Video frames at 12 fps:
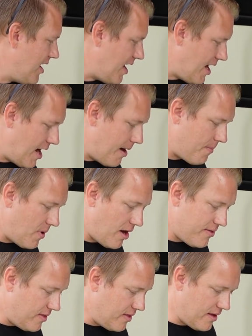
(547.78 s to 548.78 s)

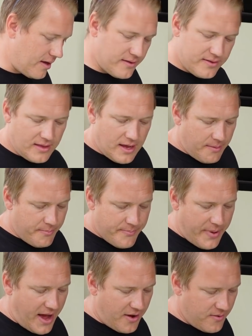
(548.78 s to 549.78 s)

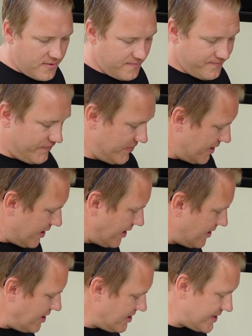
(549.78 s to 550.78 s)
About
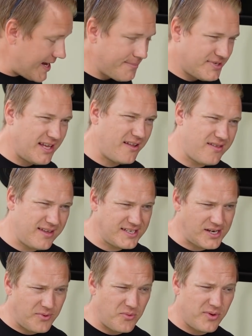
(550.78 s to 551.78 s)
like these steps, the other things
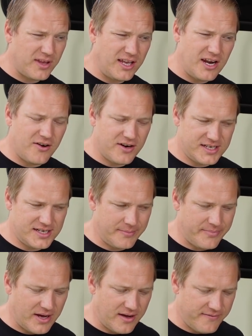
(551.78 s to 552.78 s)
that we really noticed
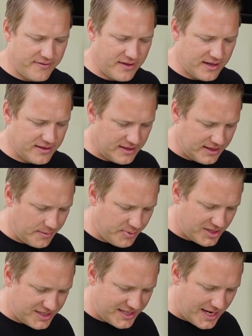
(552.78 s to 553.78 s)
above the
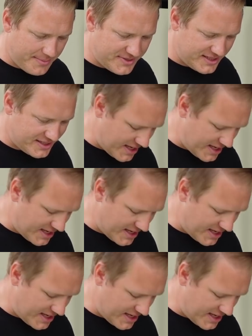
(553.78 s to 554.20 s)
Lippert steps is